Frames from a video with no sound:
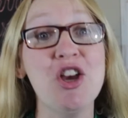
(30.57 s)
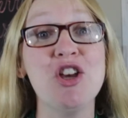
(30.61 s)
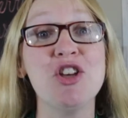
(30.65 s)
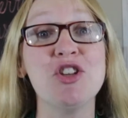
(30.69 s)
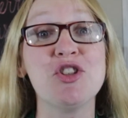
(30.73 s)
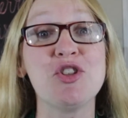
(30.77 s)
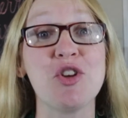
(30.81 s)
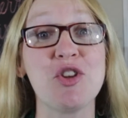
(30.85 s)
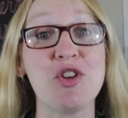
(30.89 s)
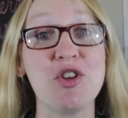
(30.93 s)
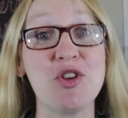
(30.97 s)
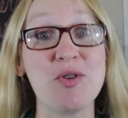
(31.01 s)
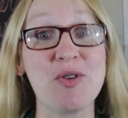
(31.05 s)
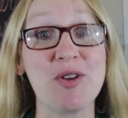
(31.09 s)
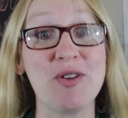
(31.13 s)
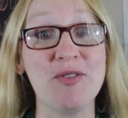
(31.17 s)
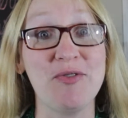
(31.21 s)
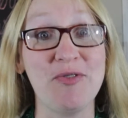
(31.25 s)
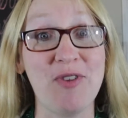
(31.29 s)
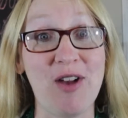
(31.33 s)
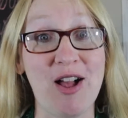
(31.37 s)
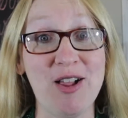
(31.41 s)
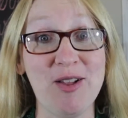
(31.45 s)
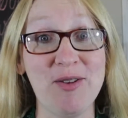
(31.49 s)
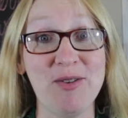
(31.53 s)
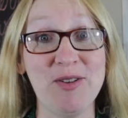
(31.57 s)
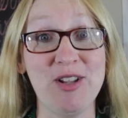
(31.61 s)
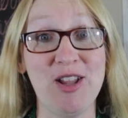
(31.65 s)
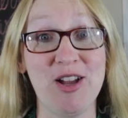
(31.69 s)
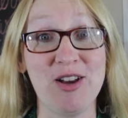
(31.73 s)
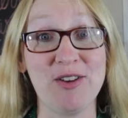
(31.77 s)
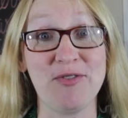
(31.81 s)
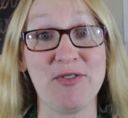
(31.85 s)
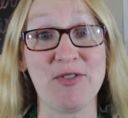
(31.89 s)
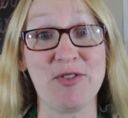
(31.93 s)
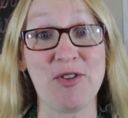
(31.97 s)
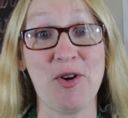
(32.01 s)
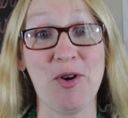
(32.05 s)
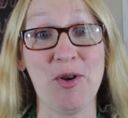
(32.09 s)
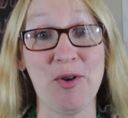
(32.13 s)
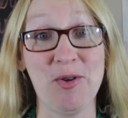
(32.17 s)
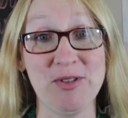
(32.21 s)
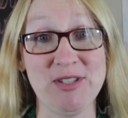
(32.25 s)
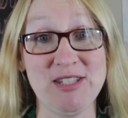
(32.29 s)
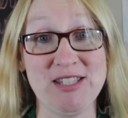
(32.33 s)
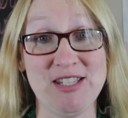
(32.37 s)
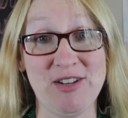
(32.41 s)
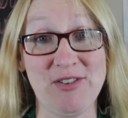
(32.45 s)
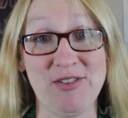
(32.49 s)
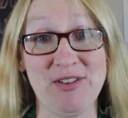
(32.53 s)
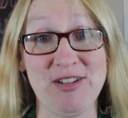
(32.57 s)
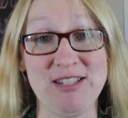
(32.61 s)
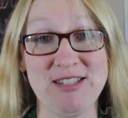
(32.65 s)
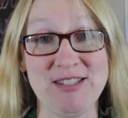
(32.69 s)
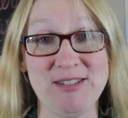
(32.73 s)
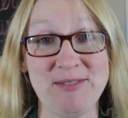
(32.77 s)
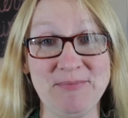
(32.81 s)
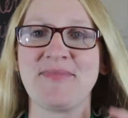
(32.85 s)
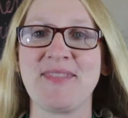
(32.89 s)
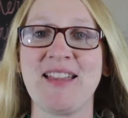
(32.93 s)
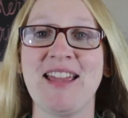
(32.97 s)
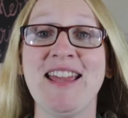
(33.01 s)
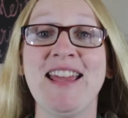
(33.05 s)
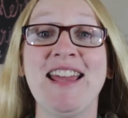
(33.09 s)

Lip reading: so that you can follow along for the whole series.